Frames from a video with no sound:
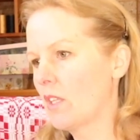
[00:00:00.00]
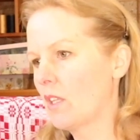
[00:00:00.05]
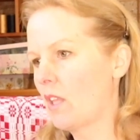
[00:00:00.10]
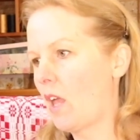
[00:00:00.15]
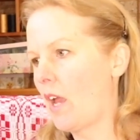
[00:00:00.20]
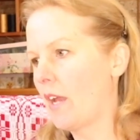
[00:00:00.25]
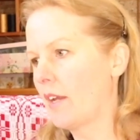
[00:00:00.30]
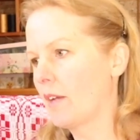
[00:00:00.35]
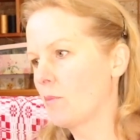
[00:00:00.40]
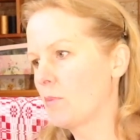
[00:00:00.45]

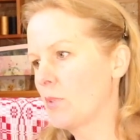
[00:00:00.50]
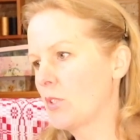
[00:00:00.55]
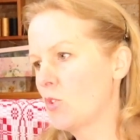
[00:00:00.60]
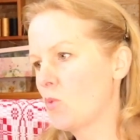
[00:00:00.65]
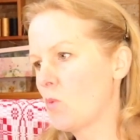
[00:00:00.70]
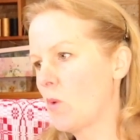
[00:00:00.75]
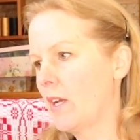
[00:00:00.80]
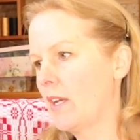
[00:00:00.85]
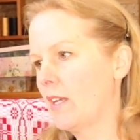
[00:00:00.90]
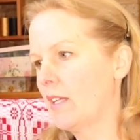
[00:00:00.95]
like
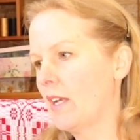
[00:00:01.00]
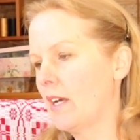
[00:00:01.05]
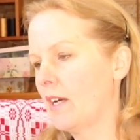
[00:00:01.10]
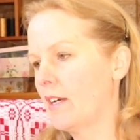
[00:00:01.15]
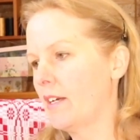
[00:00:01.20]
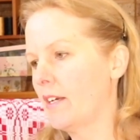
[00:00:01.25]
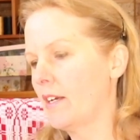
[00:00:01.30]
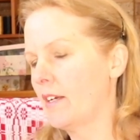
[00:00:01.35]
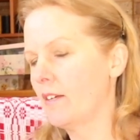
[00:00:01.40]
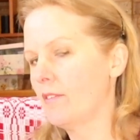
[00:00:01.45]
between
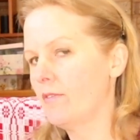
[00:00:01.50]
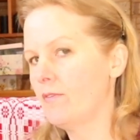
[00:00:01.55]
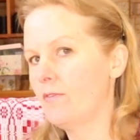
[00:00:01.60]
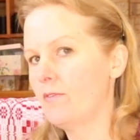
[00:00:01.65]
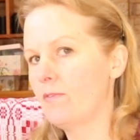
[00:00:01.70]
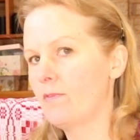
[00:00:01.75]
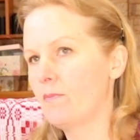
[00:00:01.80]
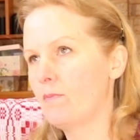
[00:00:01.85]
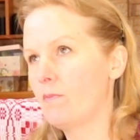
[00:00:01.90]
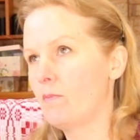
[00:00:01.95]
a
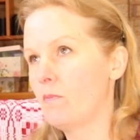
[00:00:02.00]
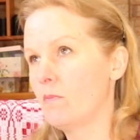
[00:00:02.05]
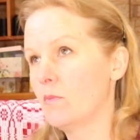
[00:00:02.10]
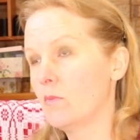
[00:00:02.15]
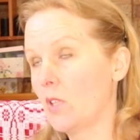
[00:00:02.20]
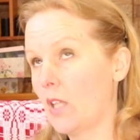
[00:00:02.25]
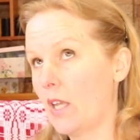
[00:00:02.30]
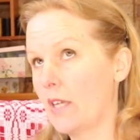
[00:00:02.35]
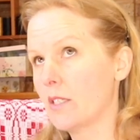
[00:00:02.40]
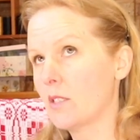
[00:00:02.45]

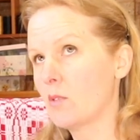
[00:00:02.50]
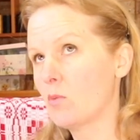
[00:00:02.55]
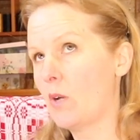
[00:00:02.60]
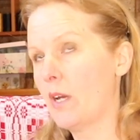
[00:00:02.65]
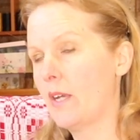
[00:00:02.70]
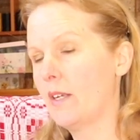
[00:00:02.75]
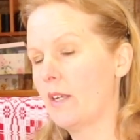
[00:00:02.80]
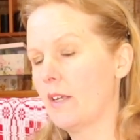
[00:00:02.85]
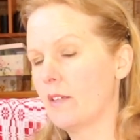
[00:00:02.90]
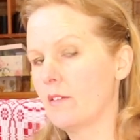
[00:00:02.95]
lace
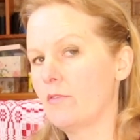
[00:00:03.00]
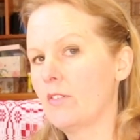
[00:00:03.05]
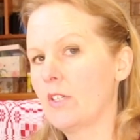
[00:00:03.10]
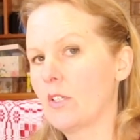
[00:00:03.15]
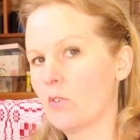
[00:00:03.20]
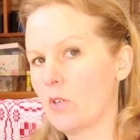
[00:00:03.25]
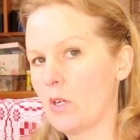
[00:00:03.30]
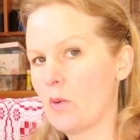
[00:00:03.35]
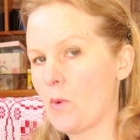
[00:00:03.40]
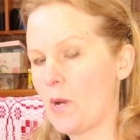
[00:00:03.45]
weight and a
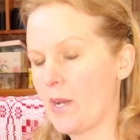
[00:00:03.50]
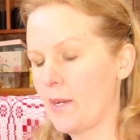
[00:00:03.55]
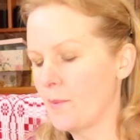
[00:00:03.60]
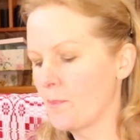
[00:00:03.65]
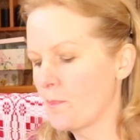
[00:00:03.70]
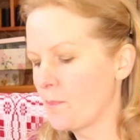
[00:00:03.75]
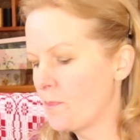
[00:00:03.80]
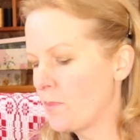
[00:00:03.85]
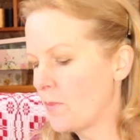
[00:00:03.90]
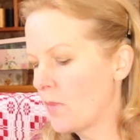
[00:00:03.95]
fingering weight.